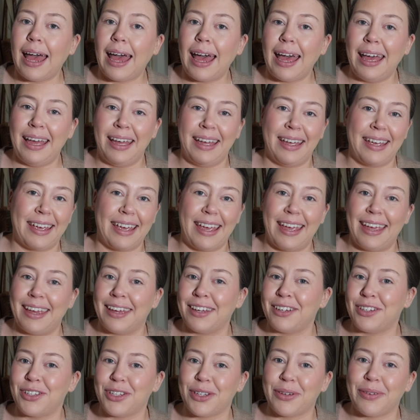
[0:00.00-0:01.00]
I
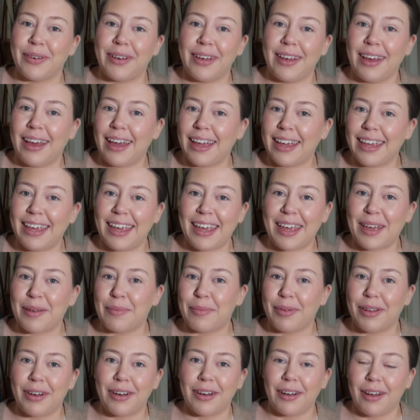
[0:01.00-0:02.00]
can't do it. I
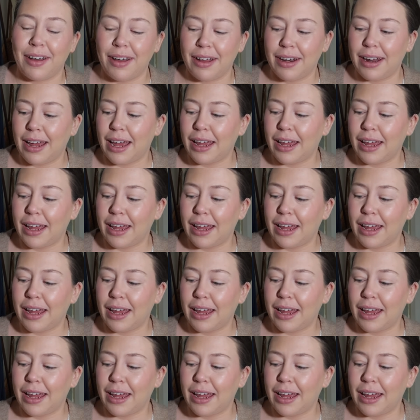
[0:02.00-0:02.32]
can't put it on.